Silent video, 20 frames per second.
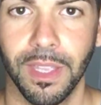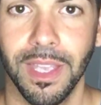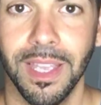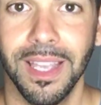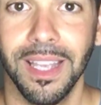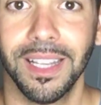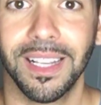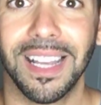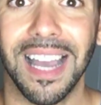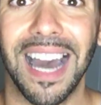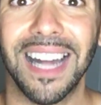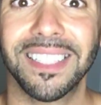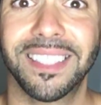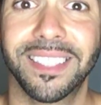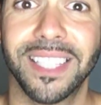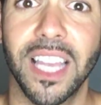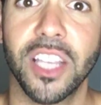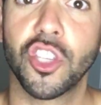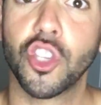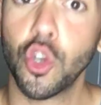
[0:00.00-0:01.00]
God
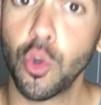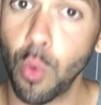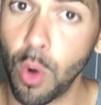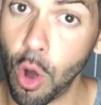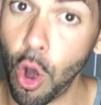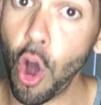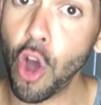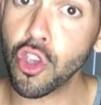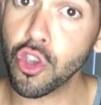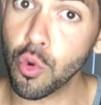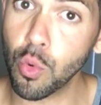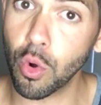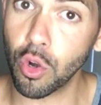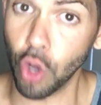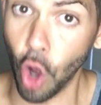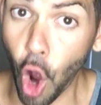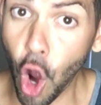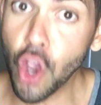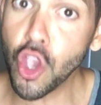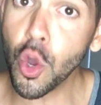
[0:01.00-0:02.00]
said, you want
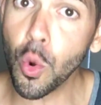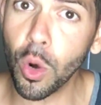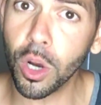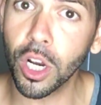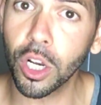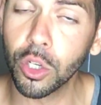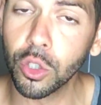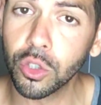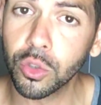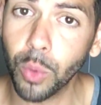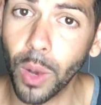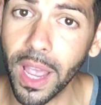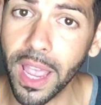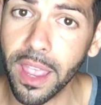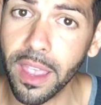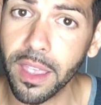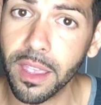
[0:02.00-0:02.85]
to lose weight?